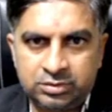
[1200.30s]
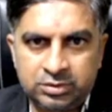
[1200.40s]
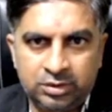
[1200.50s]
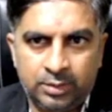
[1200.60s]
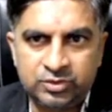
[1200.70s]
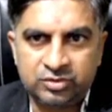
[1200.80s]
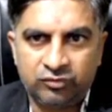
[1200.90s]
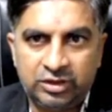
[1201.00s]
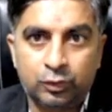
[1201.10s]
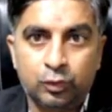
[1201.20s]
terms
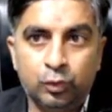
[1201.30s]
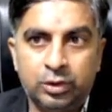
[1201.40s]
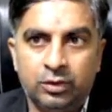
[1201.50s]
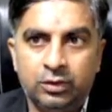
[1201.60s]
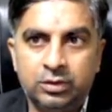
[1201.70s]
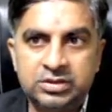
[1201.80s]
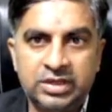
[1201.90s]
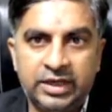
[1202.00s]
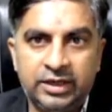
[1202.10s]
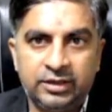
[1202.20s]
with root
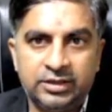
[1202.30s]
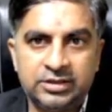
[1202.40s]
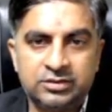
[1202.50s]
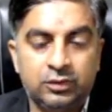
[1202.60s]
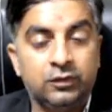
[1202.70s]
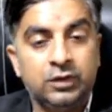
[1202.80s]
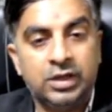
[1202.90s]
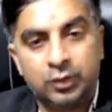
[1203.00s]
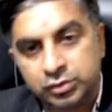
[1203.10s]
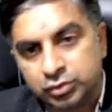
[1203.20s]
sign in this
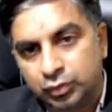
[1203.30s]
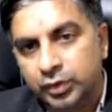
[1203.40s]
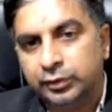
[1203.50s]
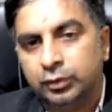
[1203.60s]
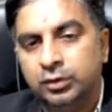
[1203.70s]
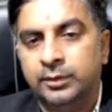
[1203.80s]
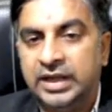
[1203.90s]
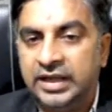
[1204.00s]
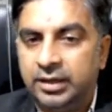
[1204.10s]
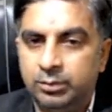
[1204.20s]
are also going to come.
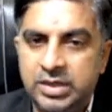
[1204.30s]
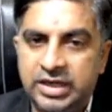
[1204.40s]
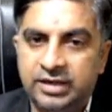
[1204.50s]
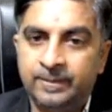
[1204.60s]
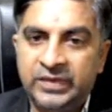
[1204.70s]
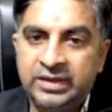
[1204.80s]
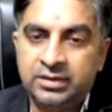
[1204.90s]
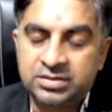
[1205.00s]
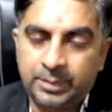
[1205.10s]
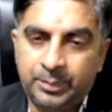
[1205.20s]
I have made
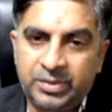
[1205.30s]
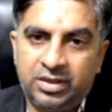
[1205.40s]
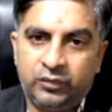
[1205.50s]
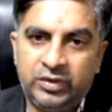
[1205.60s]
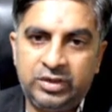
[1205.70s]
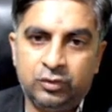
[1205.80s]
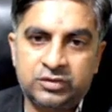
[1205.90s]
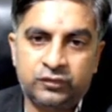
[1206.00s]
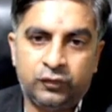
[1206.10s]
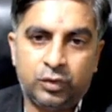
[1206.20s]
separate
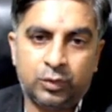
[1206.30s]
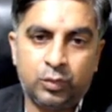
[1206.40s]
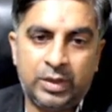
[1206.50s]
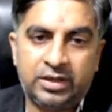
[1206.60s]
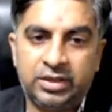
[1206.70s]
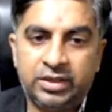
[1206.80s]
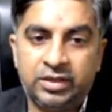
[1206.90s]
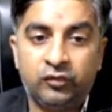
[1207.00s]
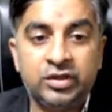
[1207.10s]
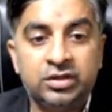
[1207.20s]
videos for quadratic
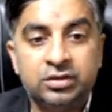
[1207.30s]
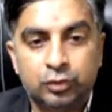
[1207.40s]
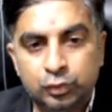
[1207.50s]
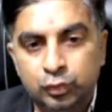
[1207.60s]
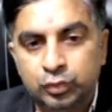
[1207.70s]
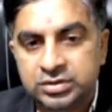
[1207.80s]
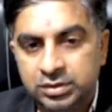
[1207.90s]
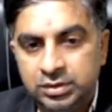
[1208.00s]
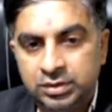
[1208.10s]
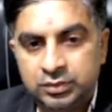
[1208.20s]
with roots,
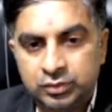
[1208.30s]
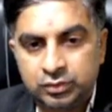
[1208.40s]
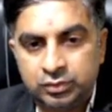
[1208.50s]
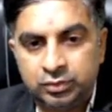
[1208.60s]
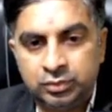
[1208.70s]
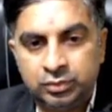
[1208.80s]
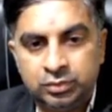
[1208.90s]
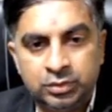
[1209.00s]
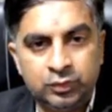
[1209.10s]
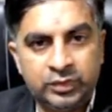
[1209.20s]
so you